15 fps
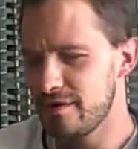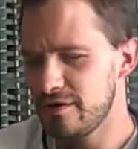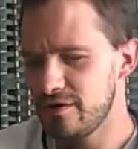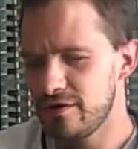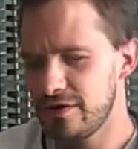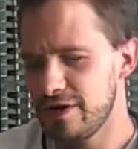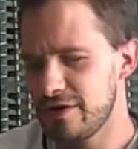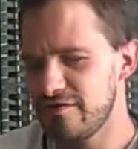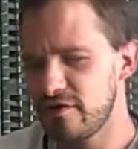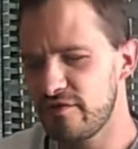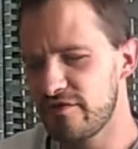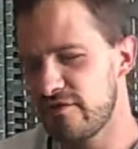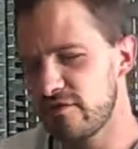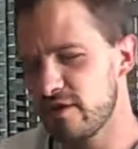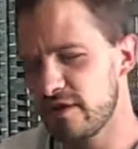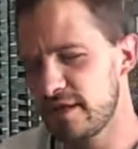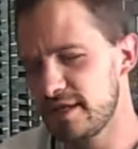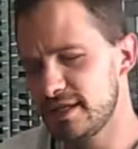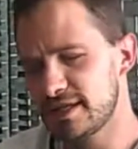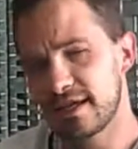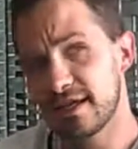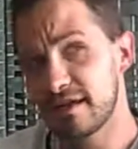Who are you gonna vote for? And
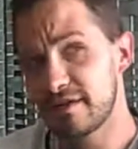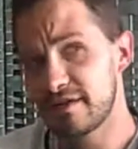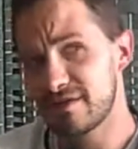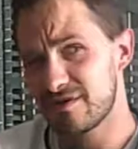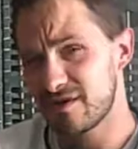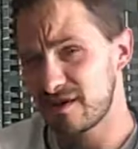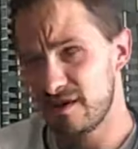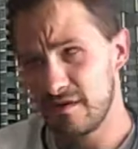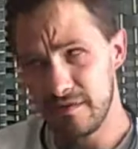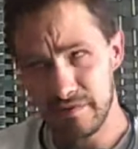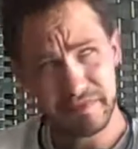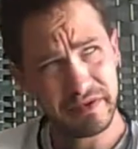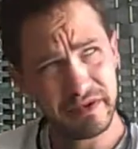he's like, Trump?